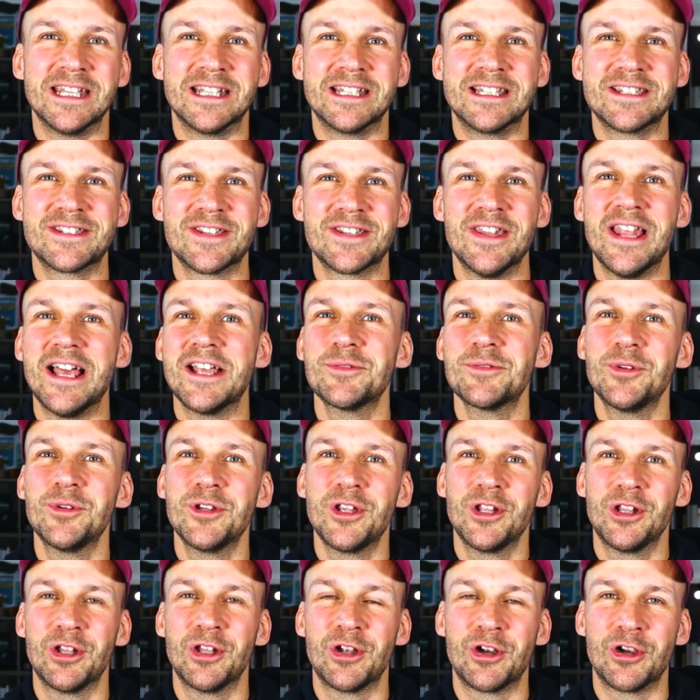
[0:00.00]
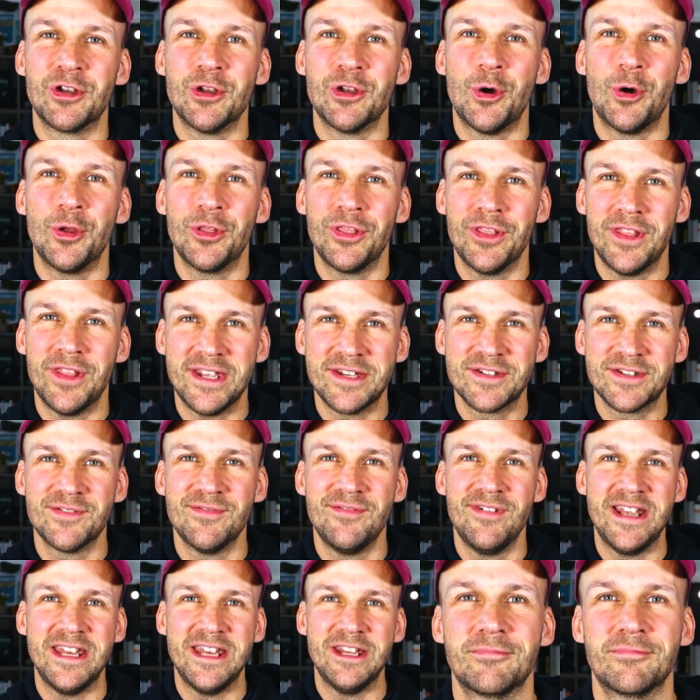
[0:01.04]
So that's what you'll learn on this
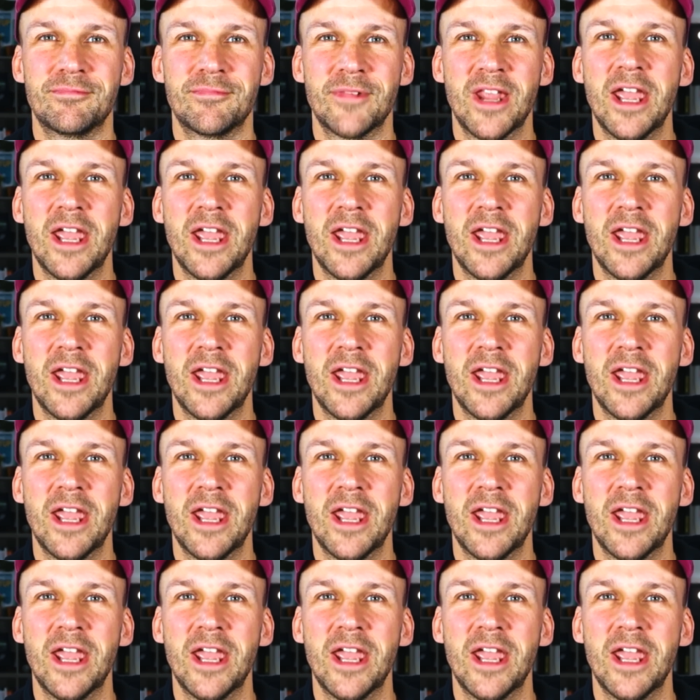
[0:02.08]
video,